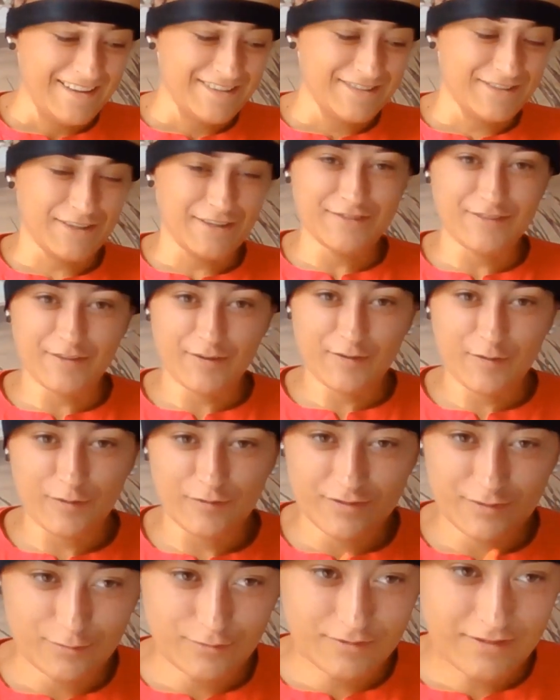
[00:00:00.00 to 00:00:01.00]
So after the
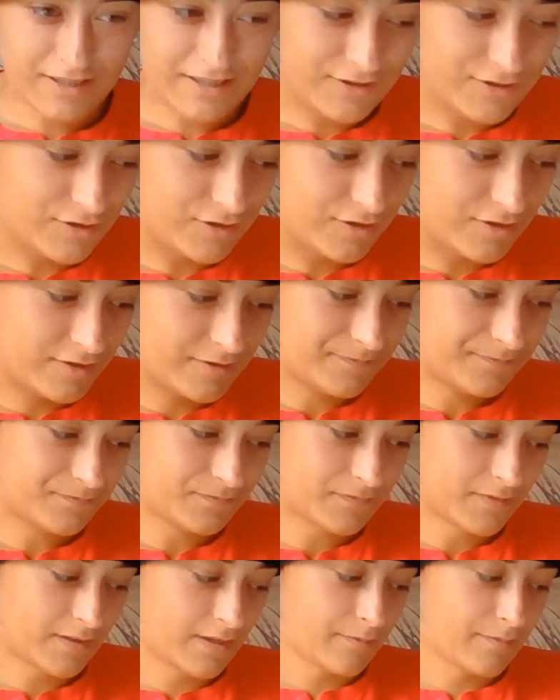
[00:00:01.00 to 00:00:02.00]
consultation,
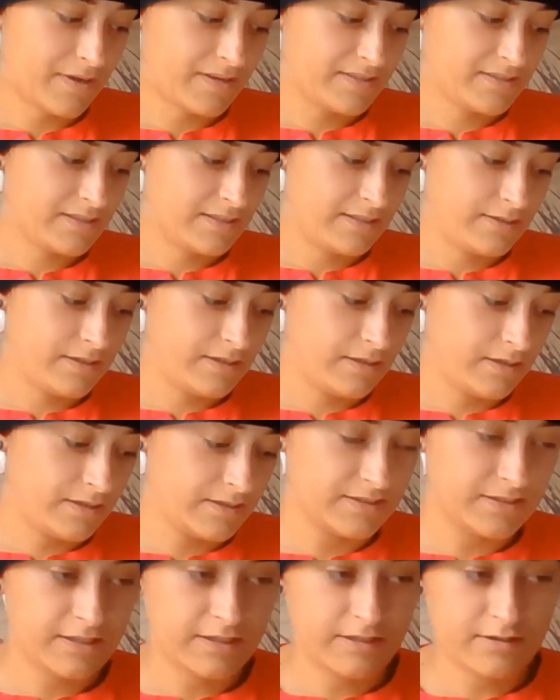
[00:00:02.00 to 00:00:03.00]
they basically
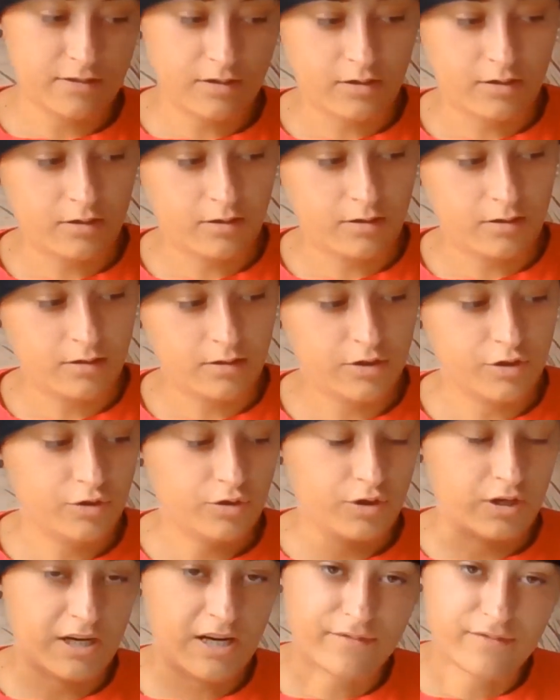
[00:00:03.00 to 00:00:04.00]
like said,
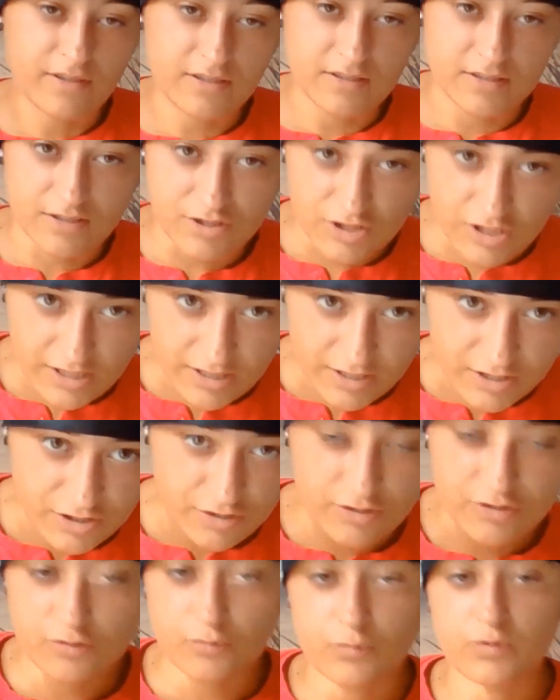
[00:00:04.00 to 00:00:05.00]
you can have these
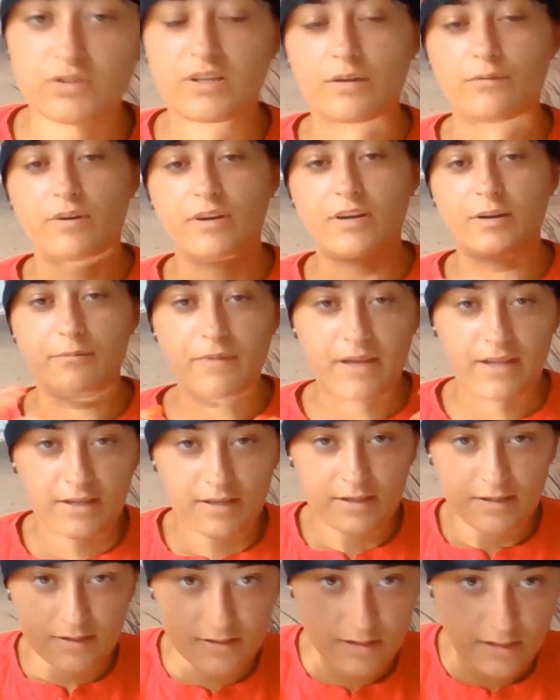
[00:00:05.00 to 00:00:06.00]
injections, which they
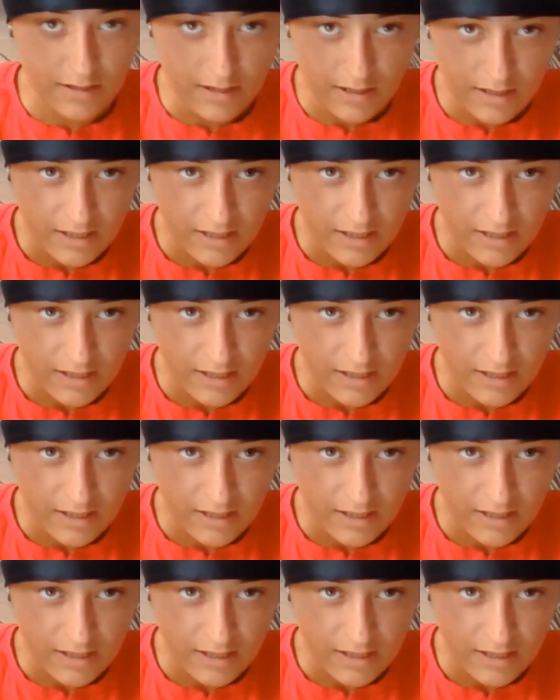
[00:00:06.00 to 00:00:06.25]
recommend.